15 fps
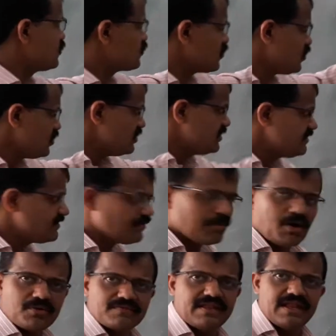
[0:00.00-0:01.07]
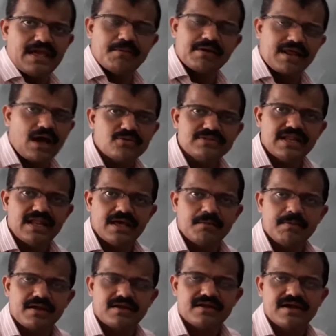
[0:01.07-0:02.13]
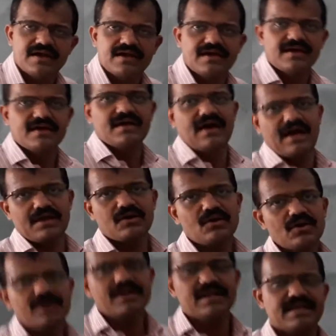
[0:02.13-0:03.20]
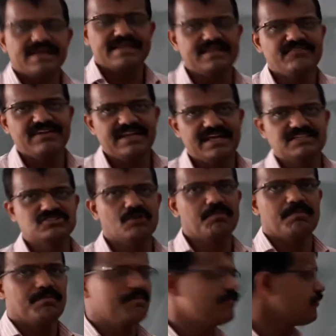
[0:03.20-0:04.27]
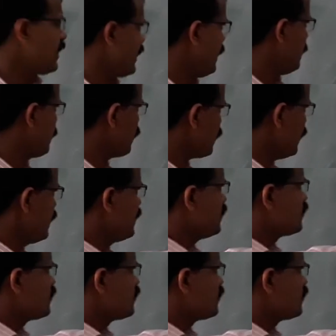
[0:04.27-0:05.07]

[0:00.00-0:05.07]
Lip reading: So this is about the labor. How the labor occurred in the village of Palampur.